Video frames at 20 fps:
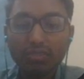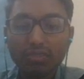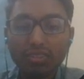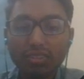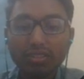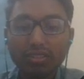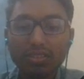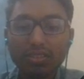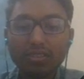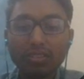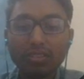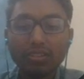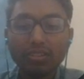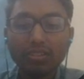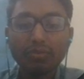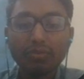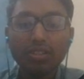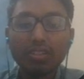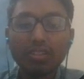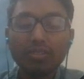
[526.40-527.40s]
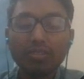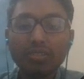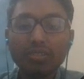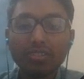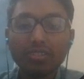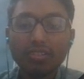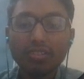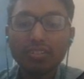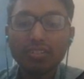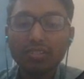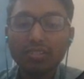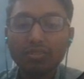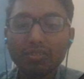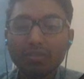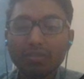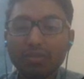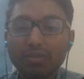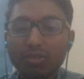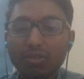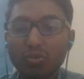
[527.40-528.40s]
This is a very
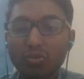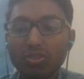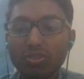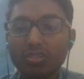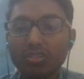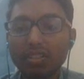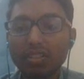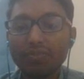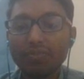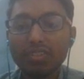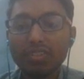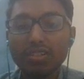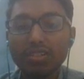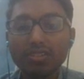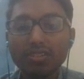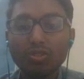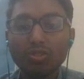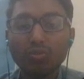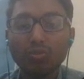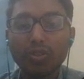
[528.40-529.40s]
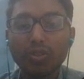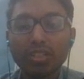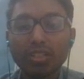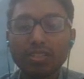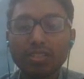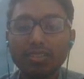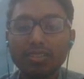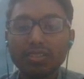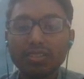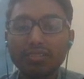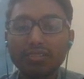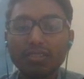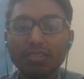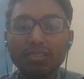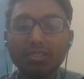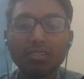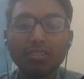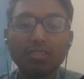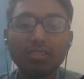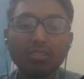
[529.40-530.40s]
huge deviation towards the
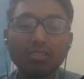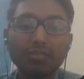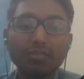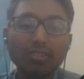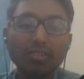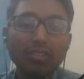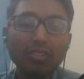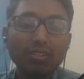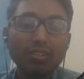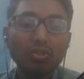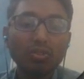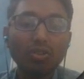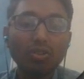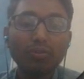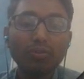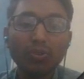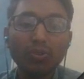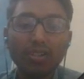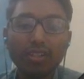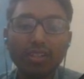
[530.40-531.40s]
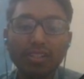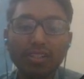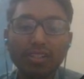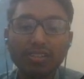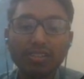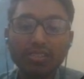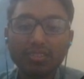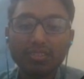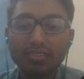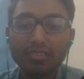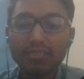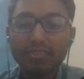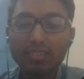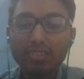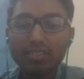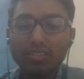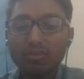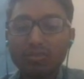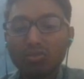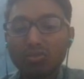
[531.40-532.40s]
non-fraud transactions.
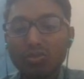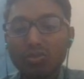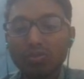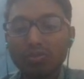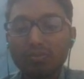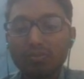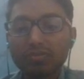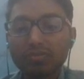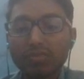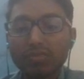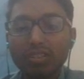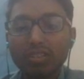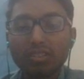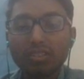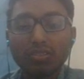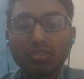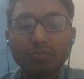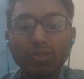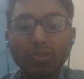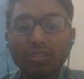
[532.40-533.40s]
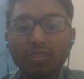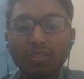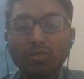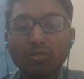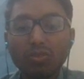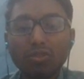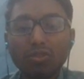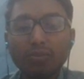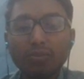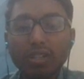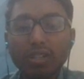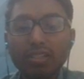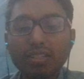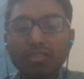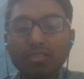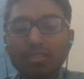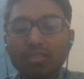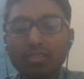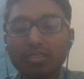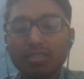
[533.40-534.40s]
So we have to normalize
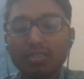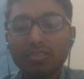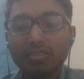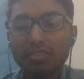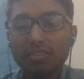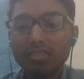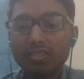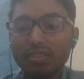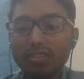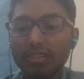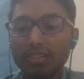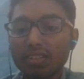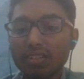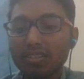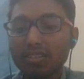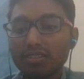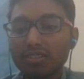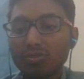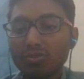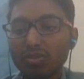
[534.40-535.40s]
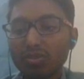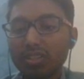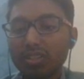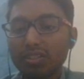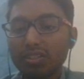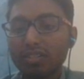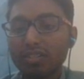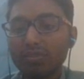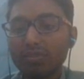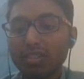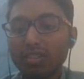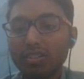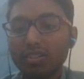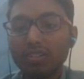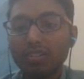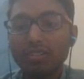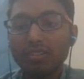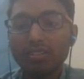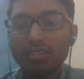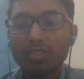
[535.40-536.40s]
this data set so that it
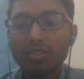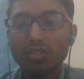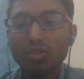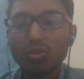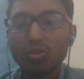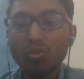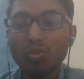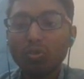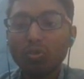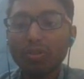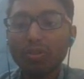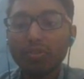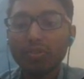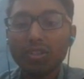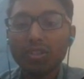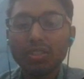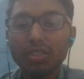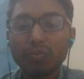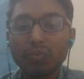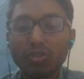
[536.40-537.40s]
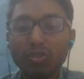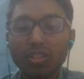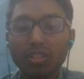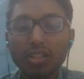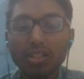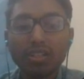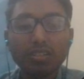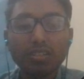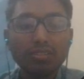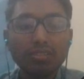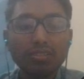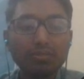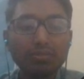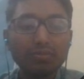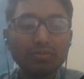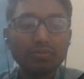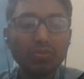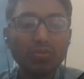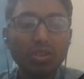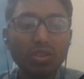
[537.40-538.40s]
will not overfit the model, and
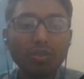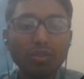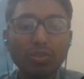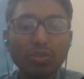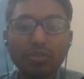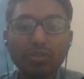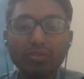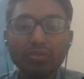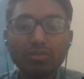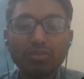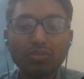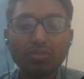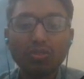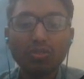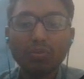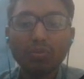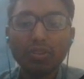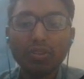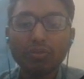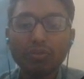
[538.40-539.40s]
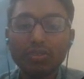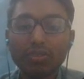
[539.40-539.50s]
model will not work